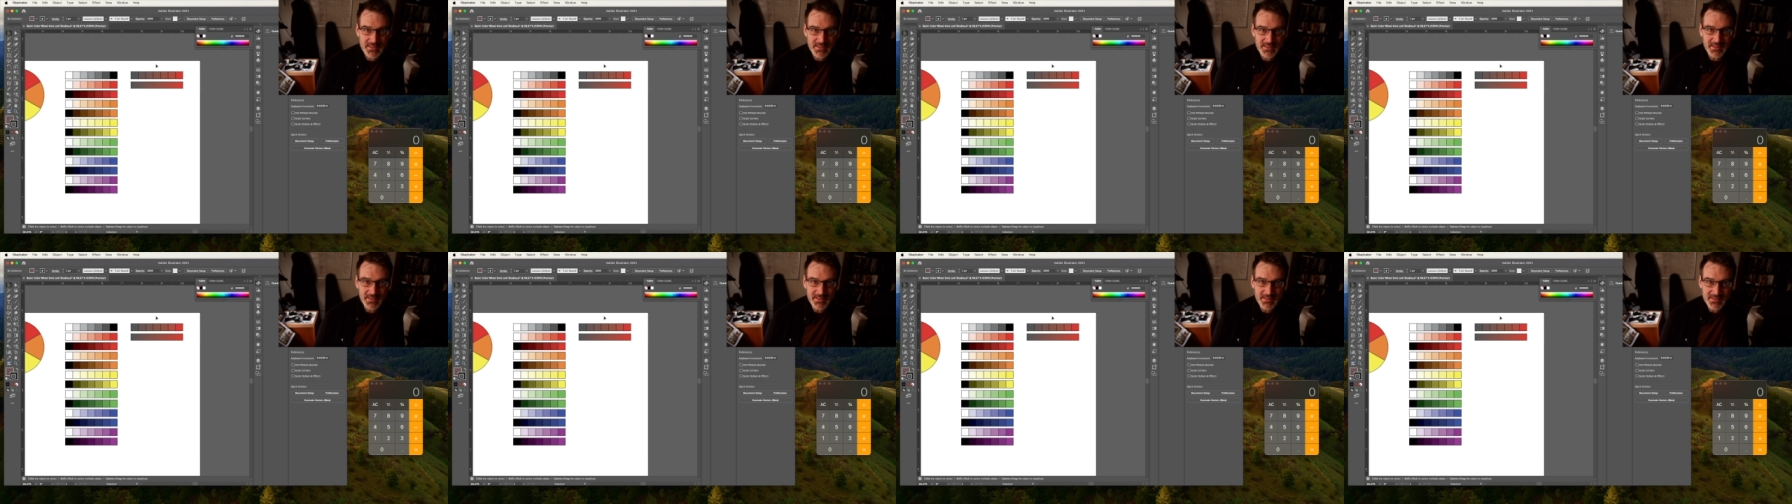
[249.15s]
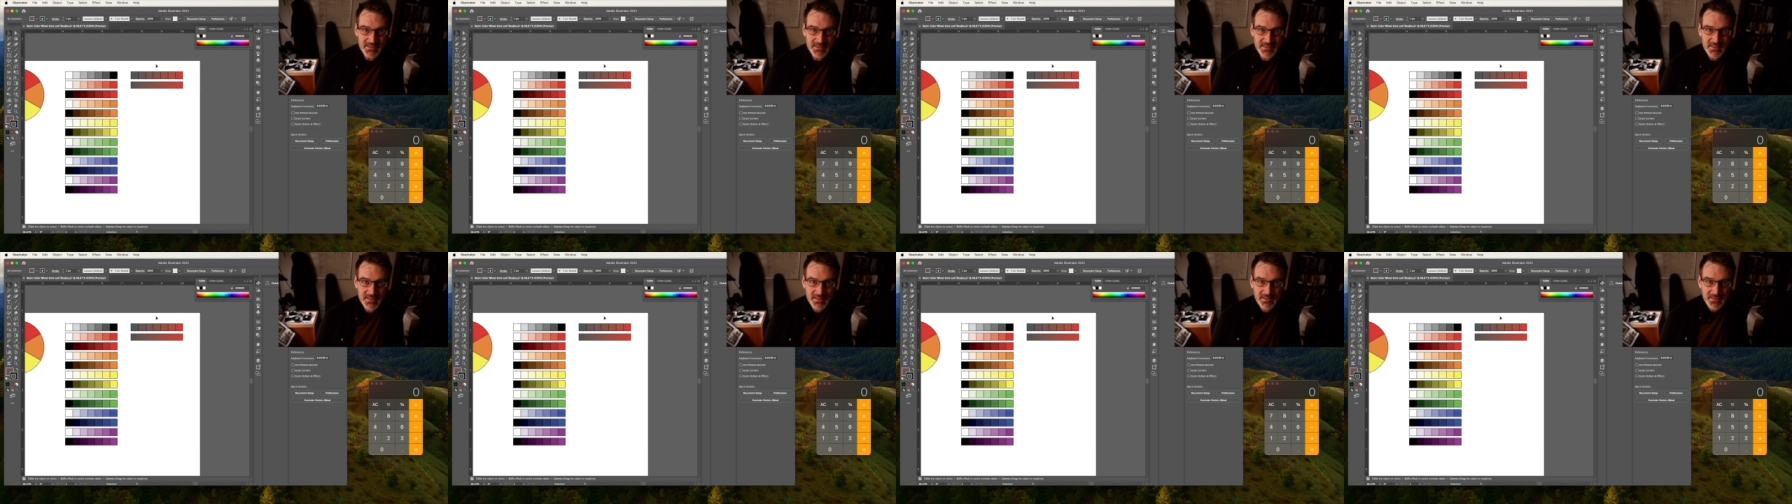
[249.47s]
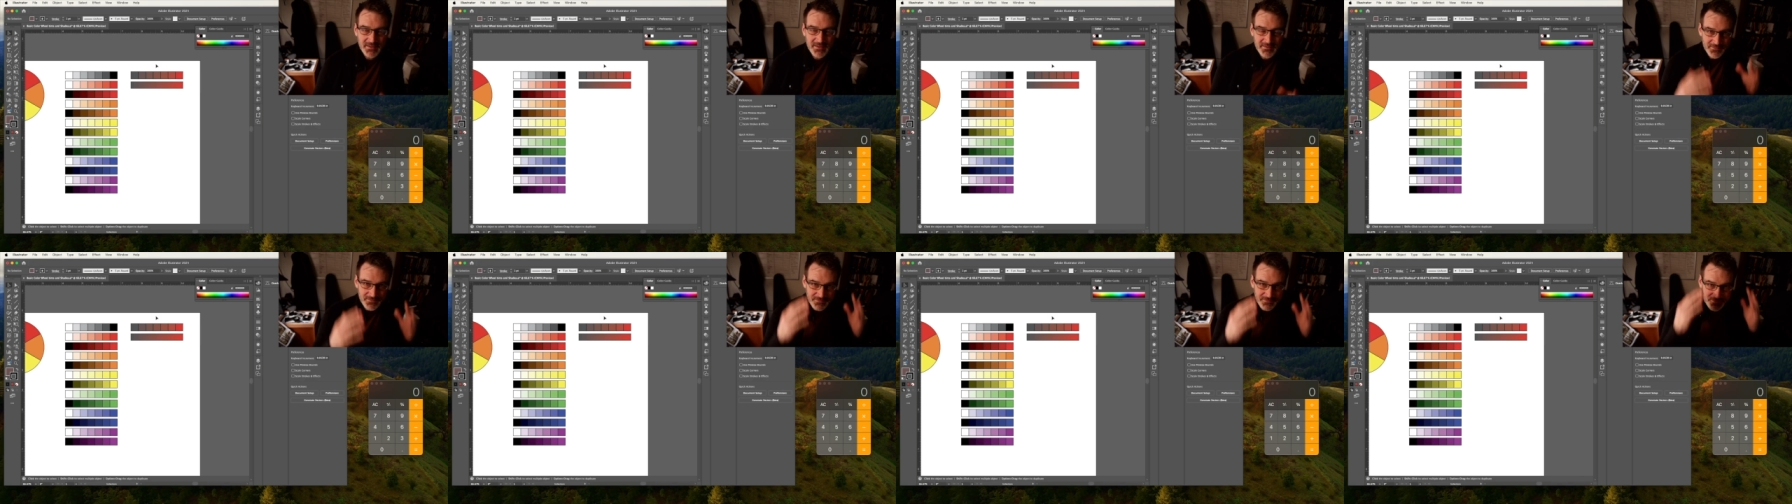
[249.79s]
things
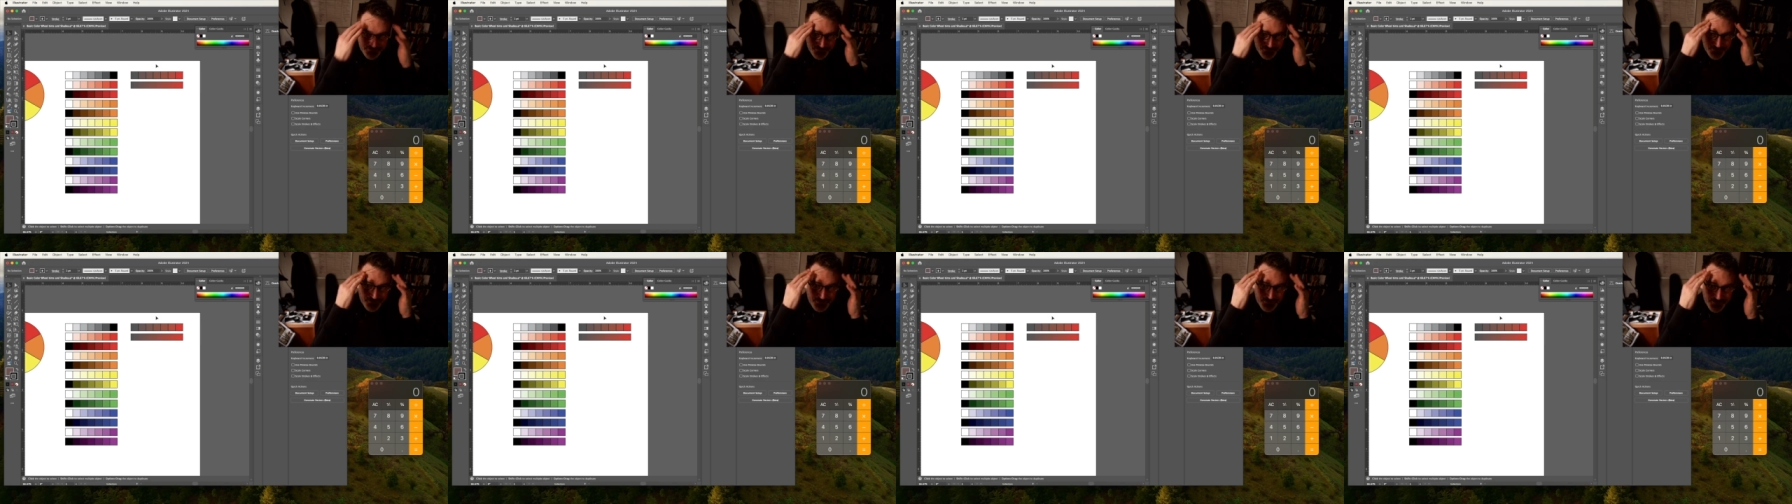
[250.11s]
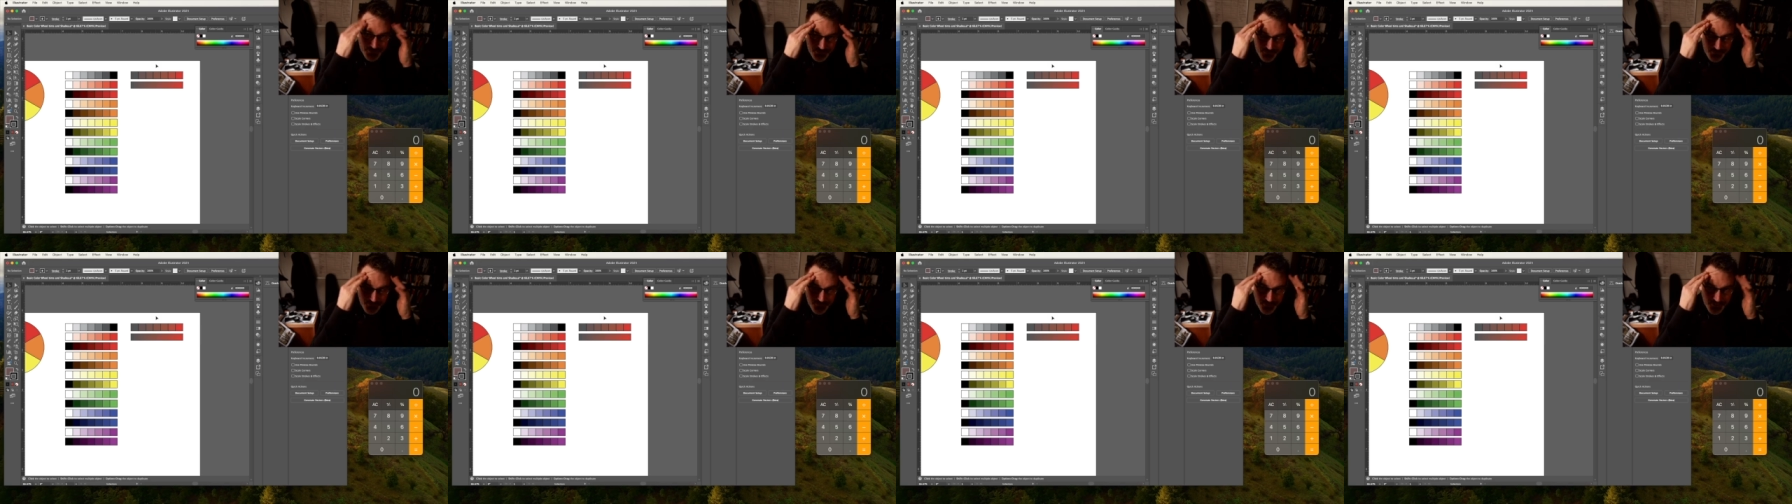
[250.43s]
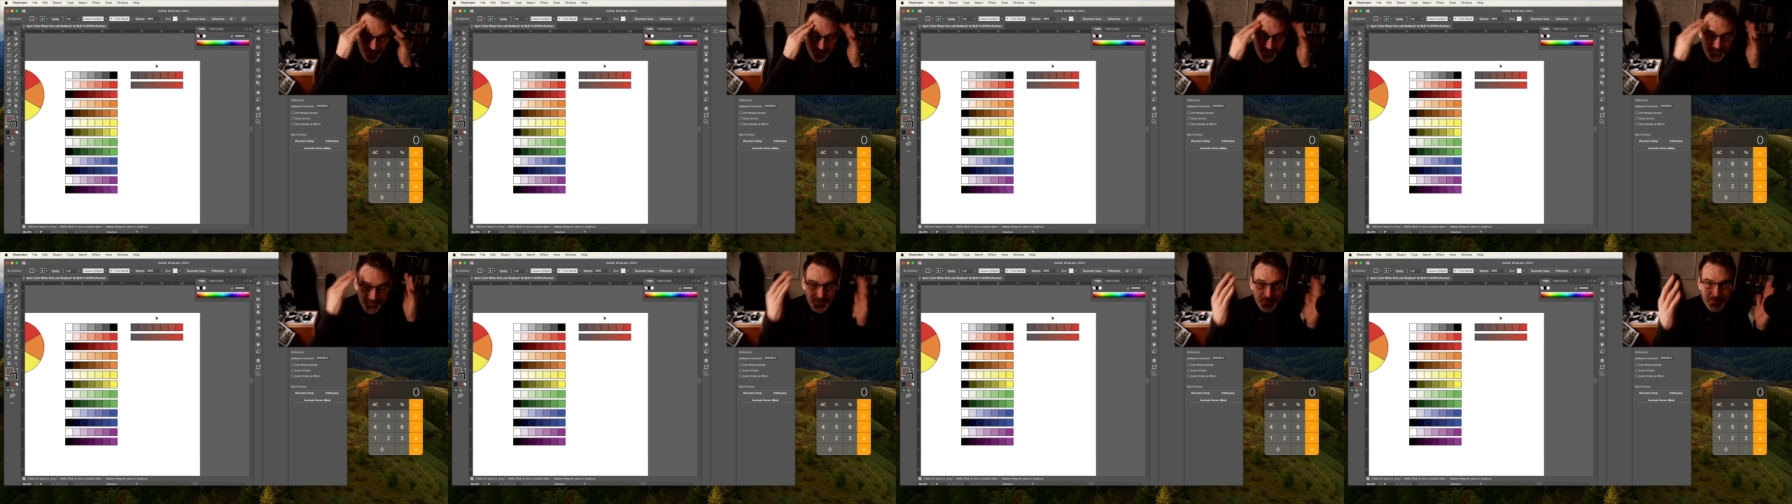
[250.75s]
from
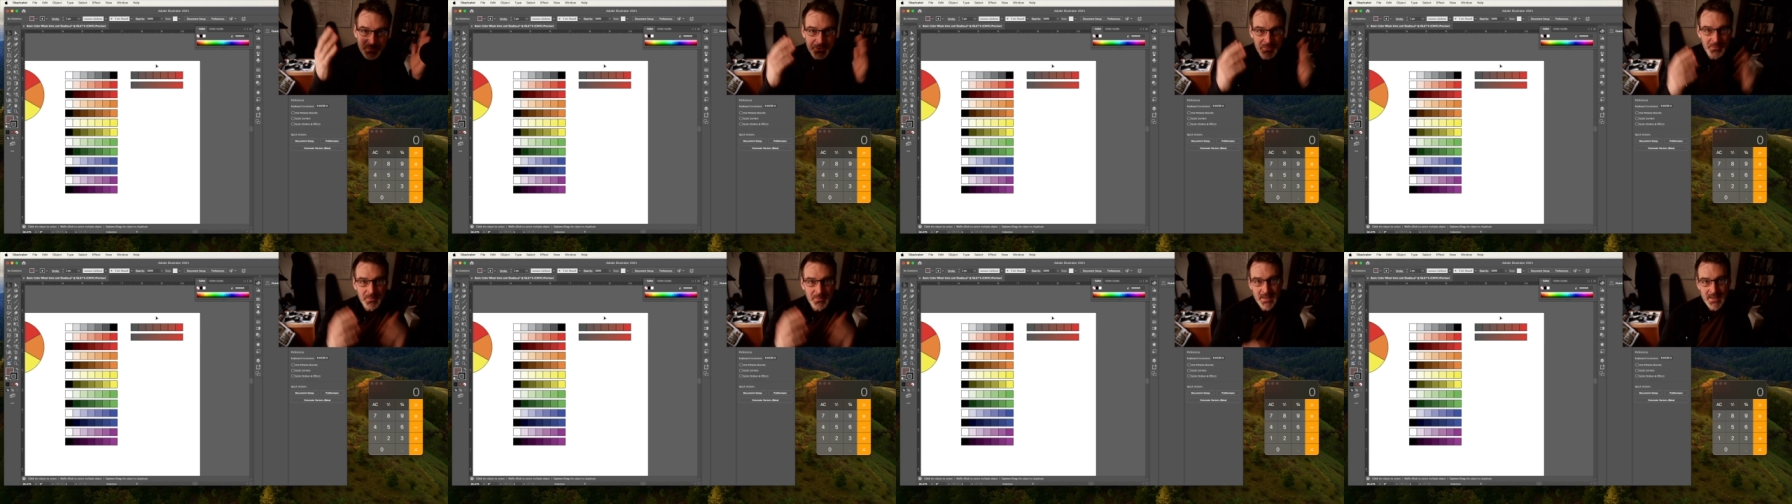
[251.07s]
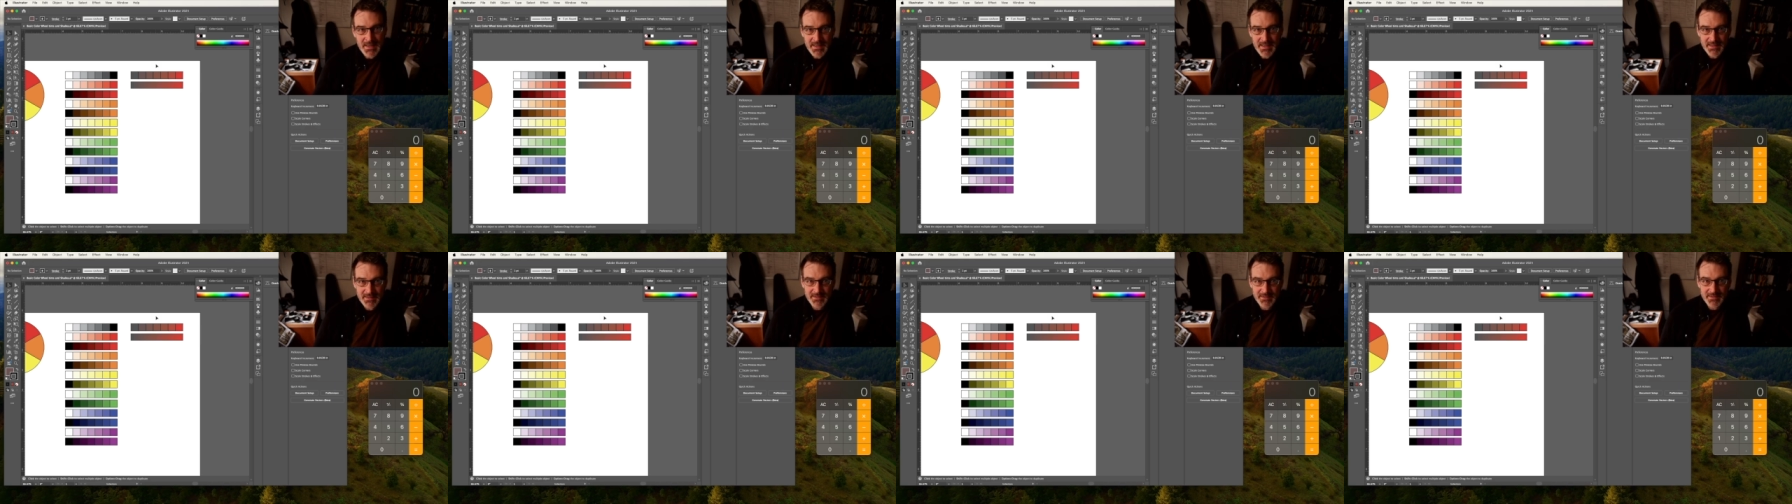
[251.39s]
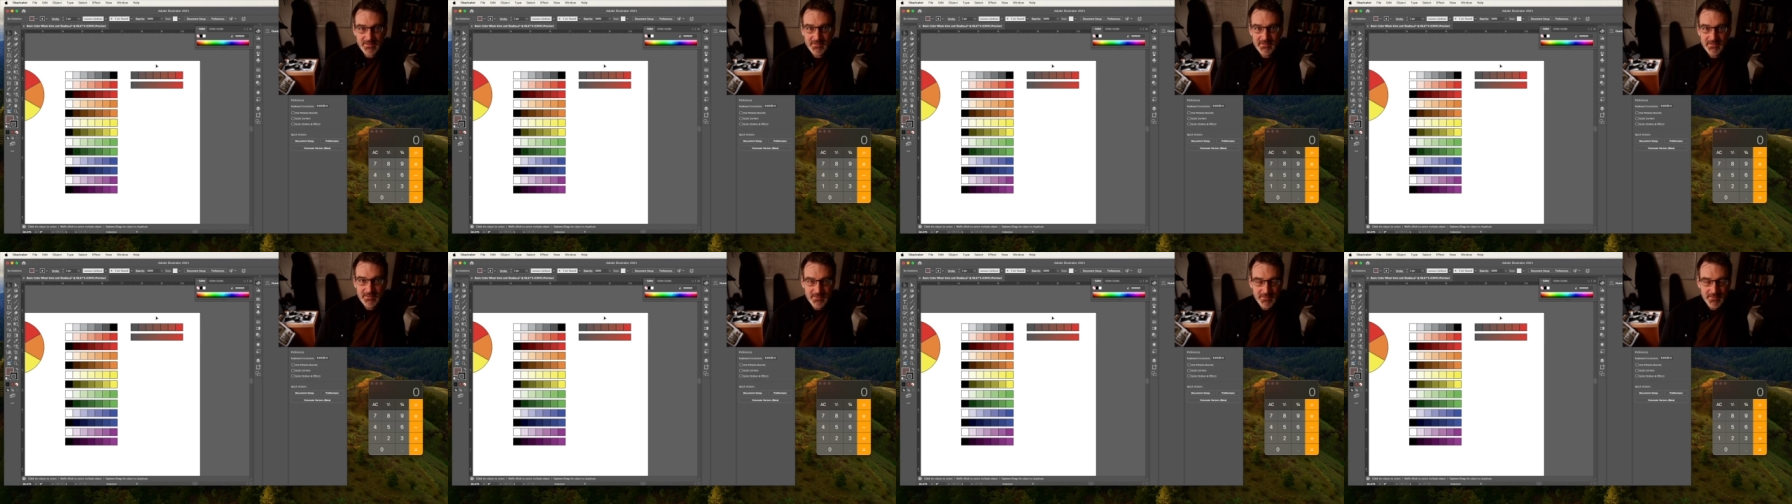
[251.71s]
your mind.